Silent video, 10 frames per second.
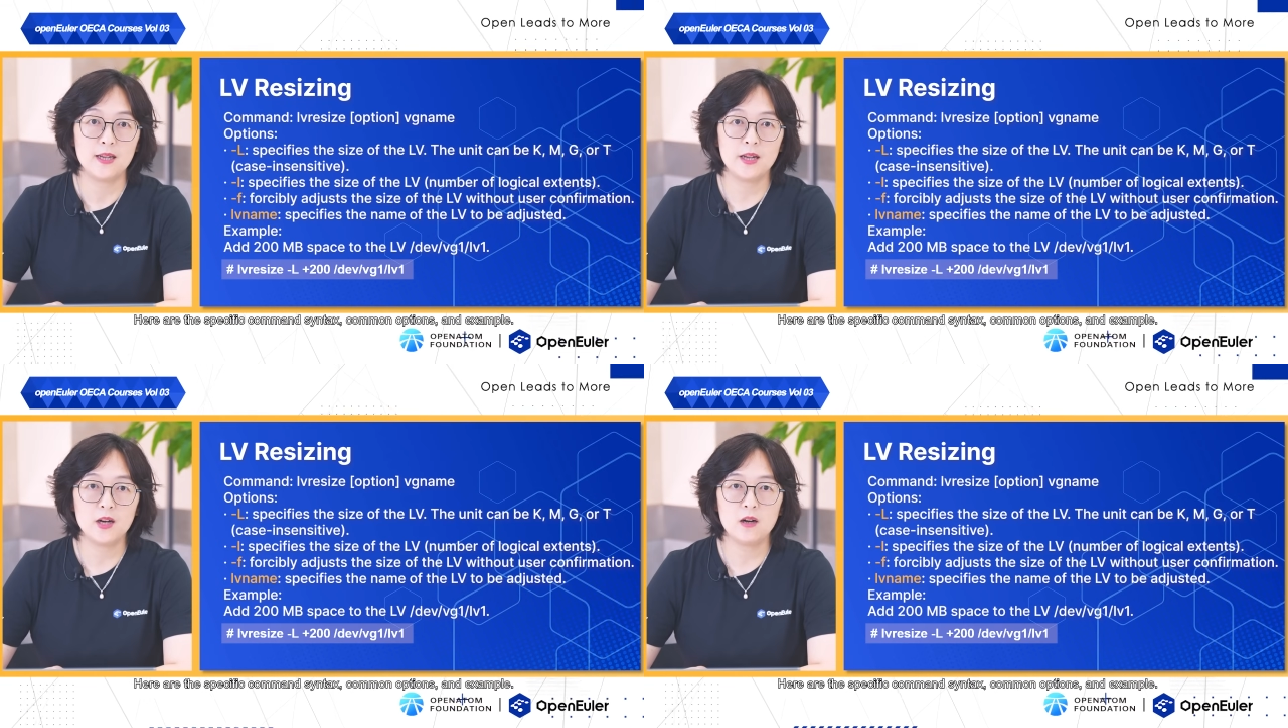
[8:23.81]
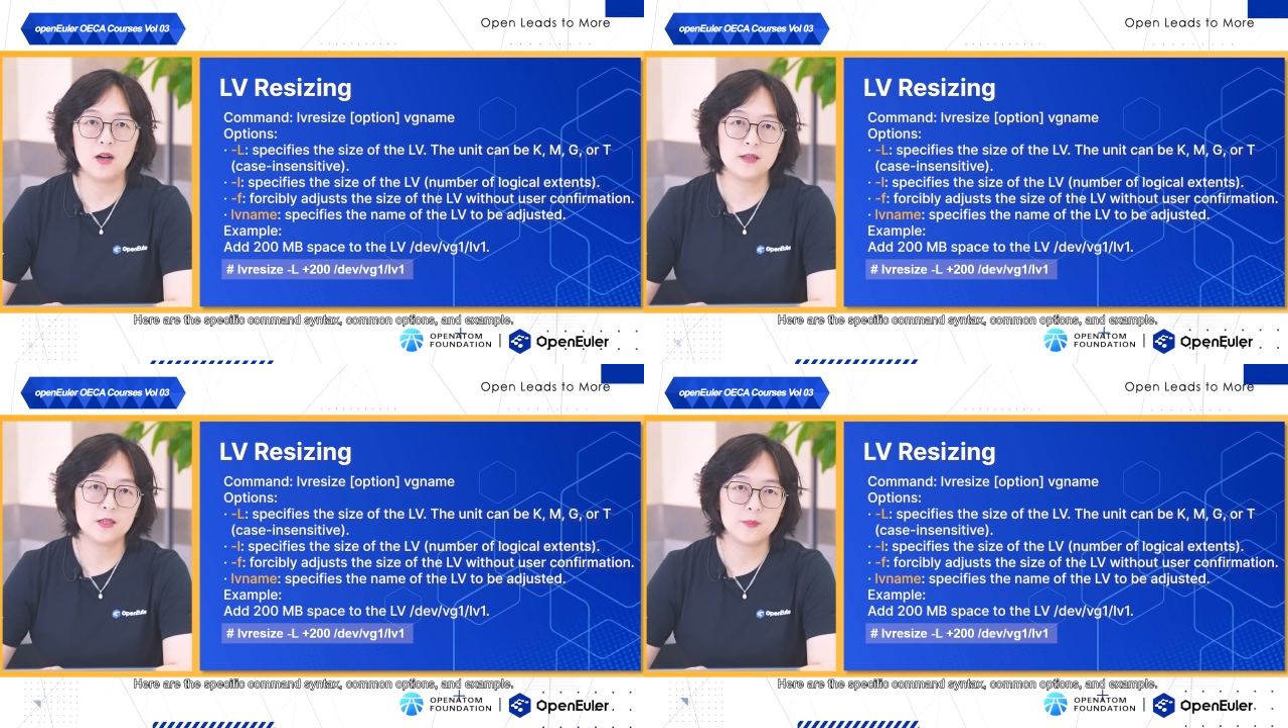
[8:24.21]
Here
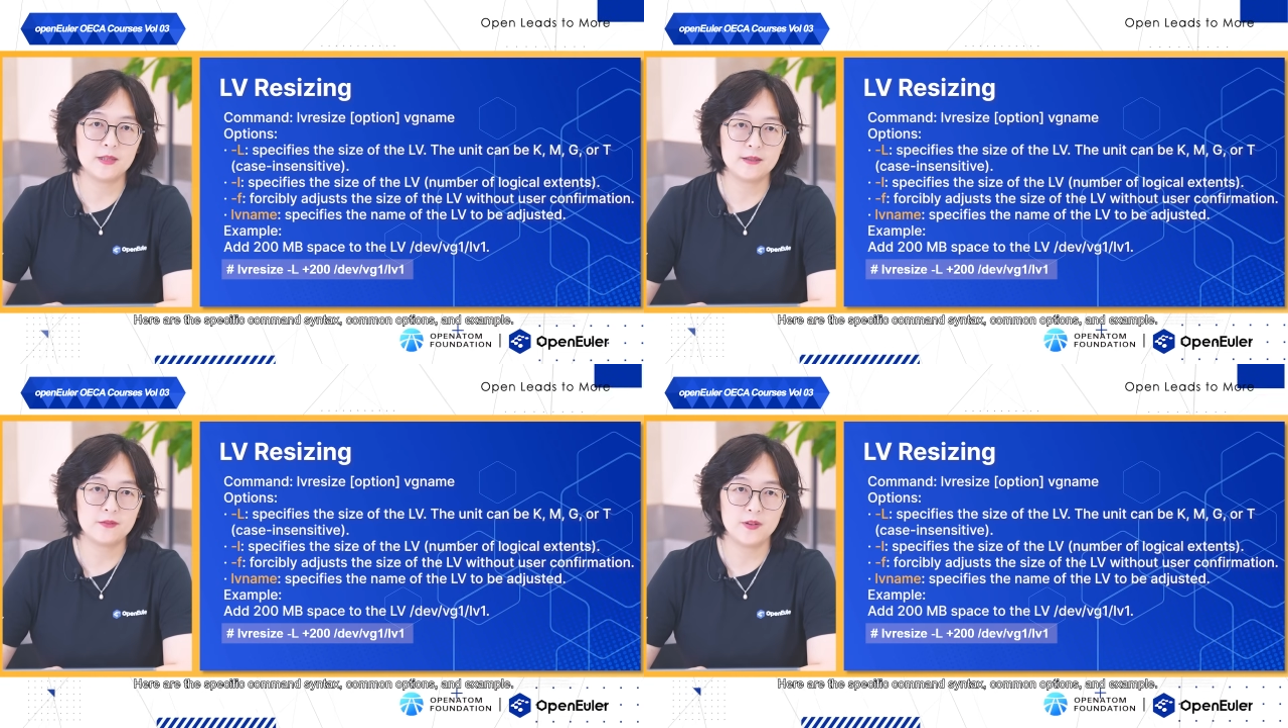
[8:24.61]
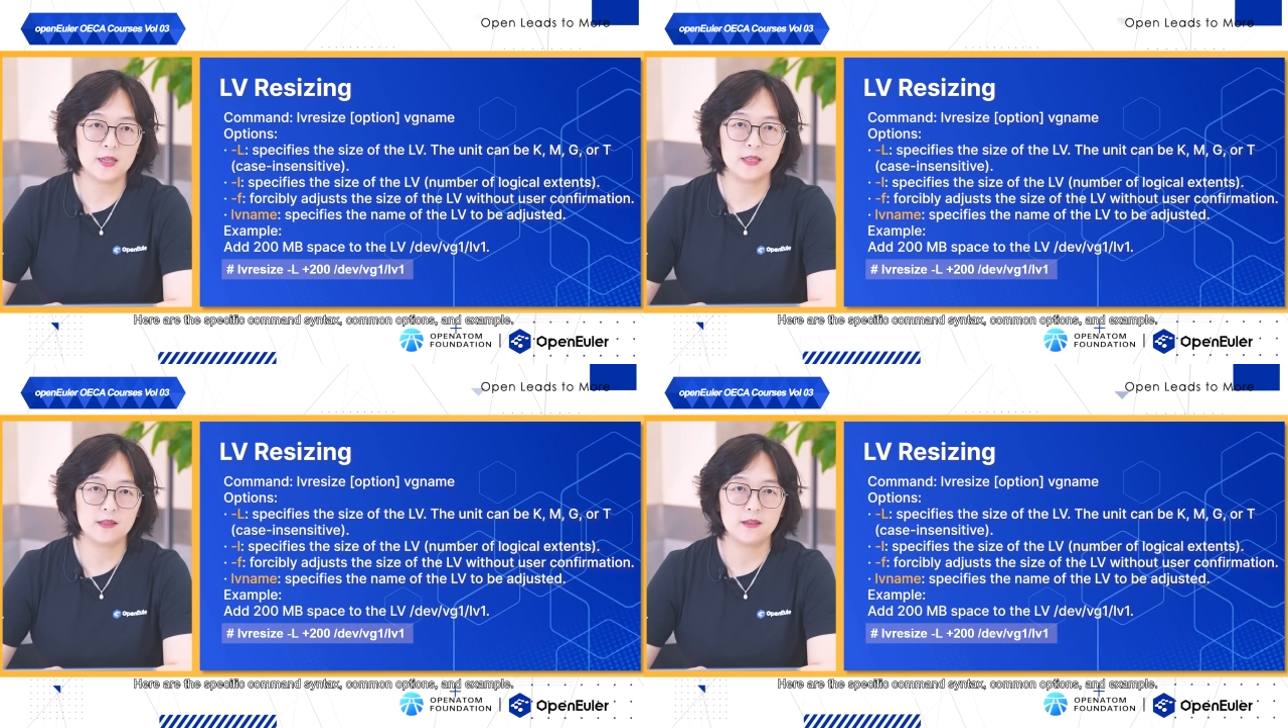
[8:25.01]
are the
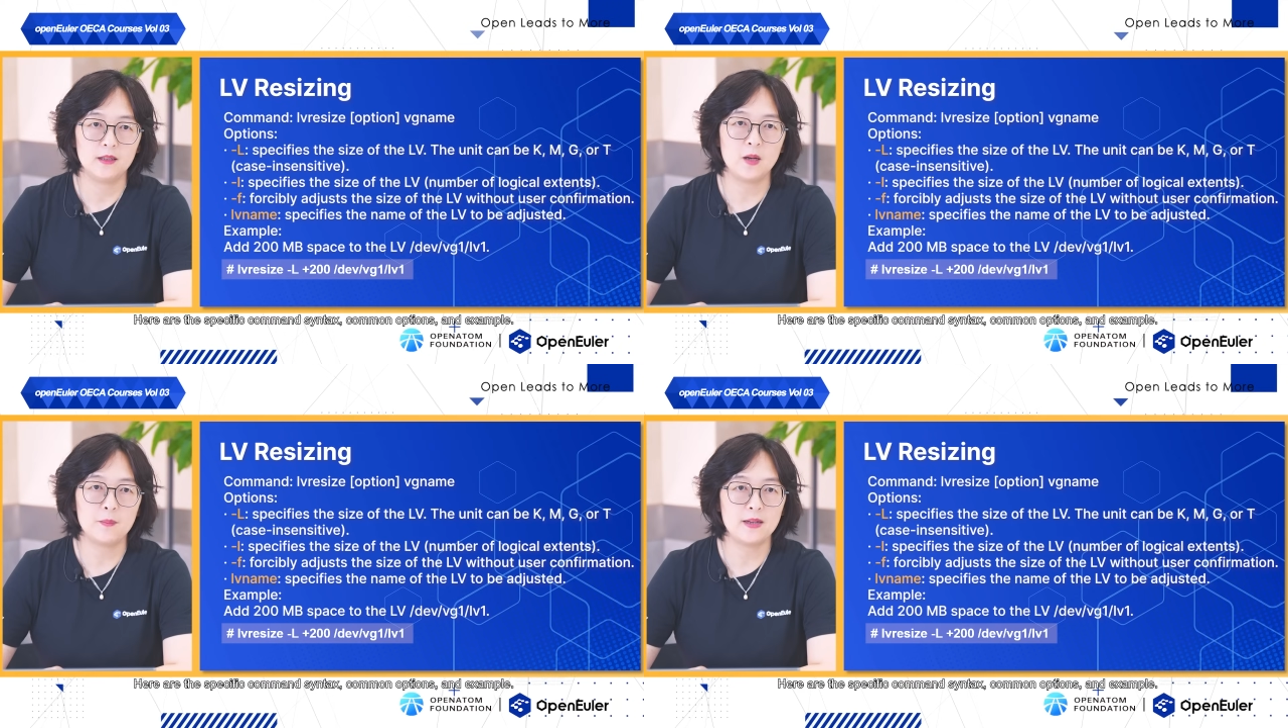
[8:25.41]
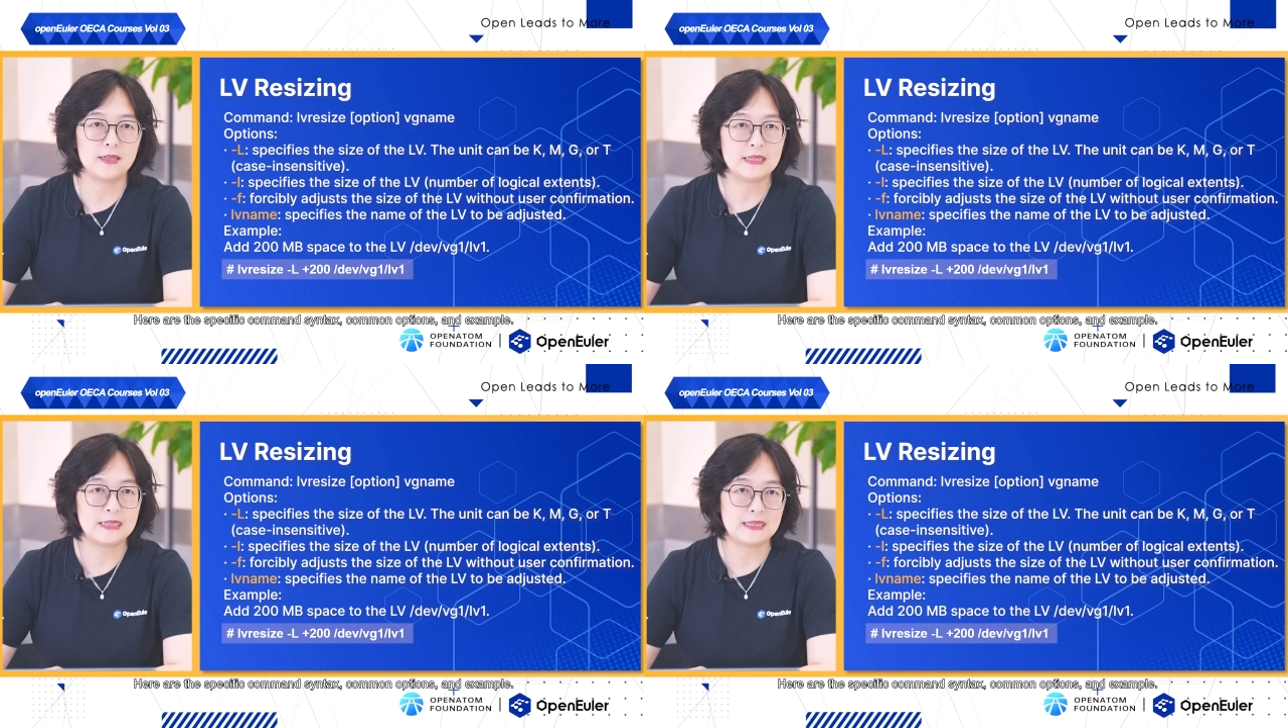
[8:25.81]
specific
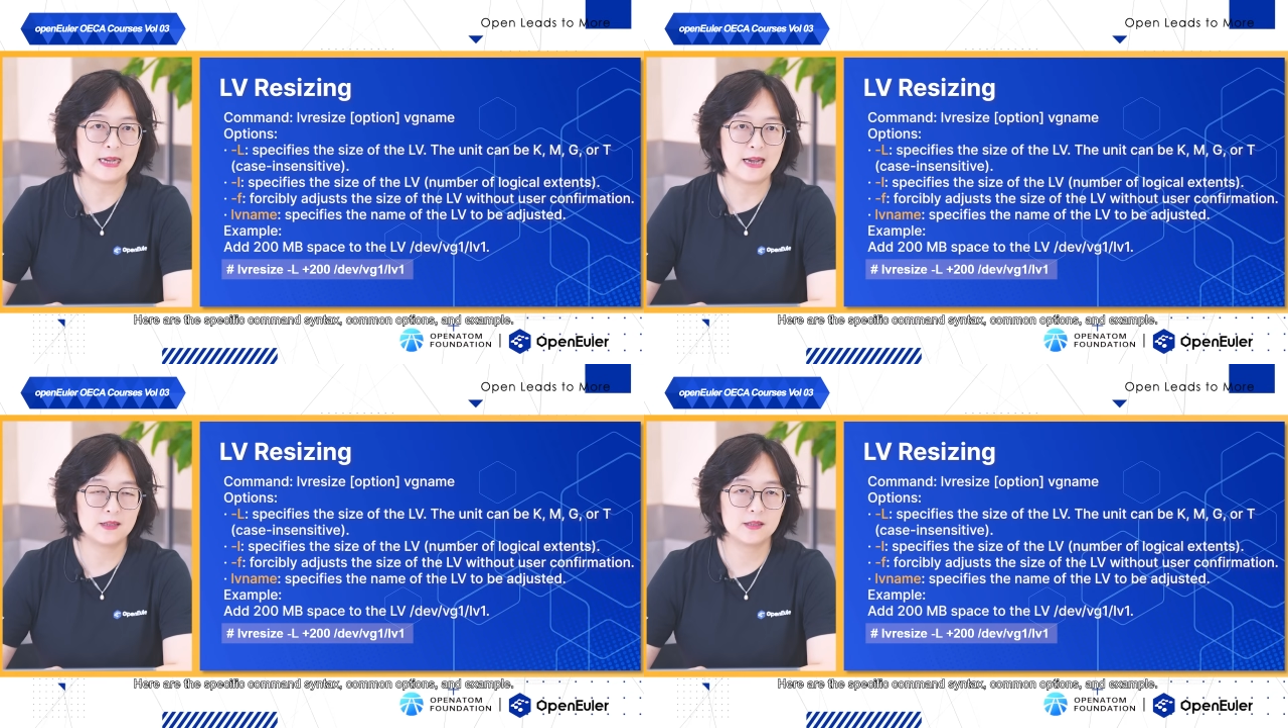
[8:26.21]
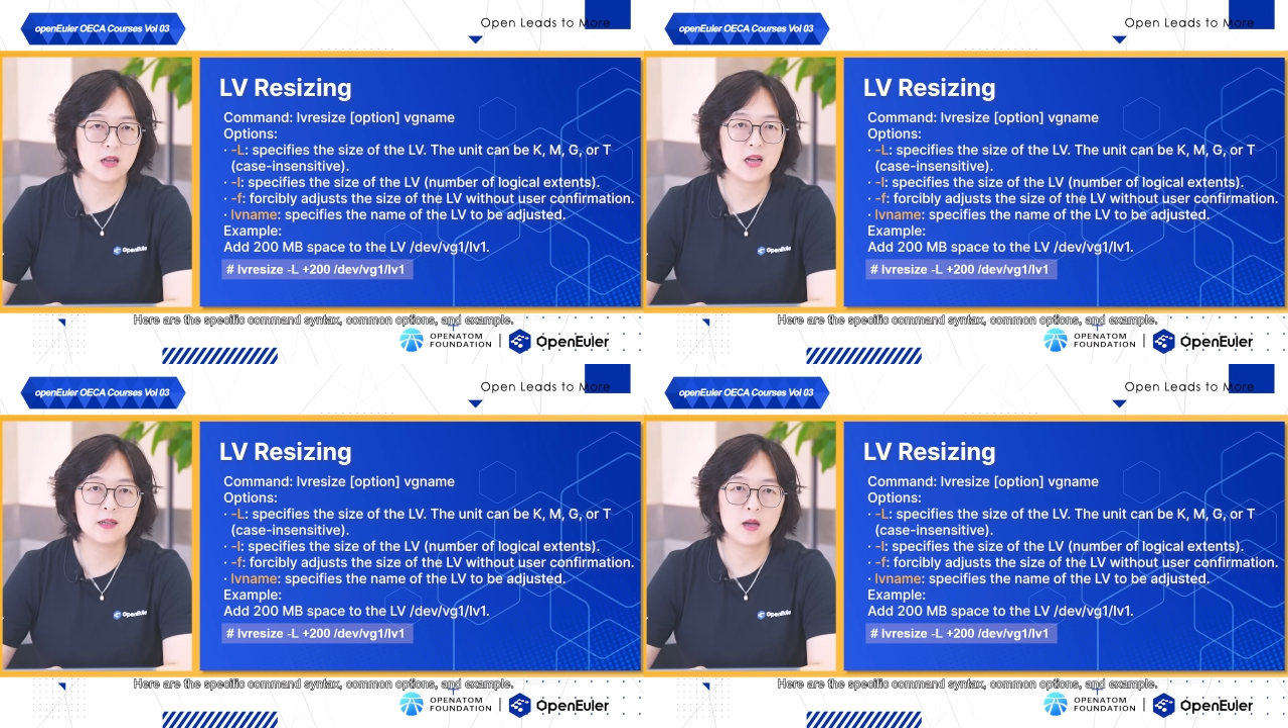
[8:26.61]
command syntax,